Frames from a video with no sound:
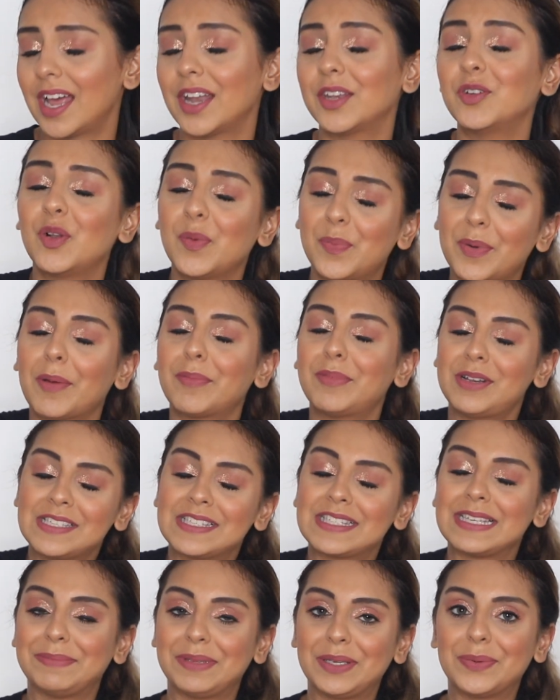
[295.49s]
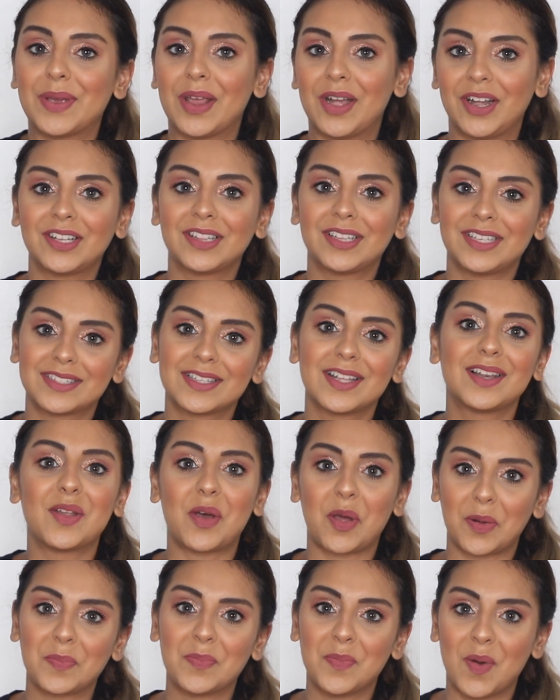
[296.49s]
and you will probably see me wearing these a
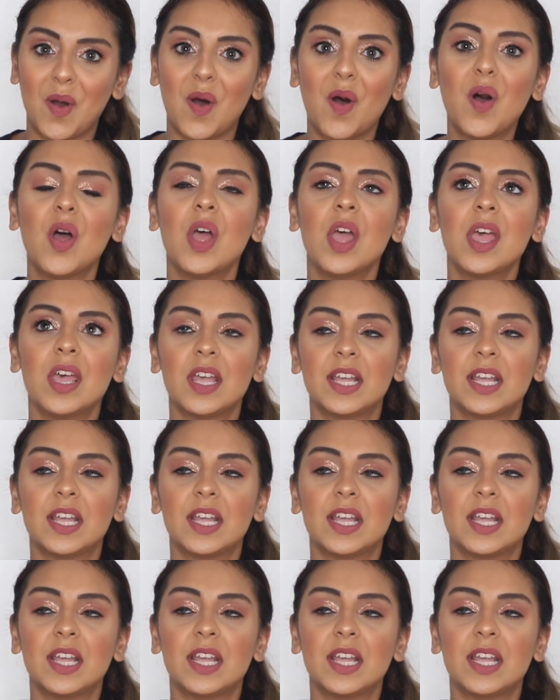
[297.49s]
lot more,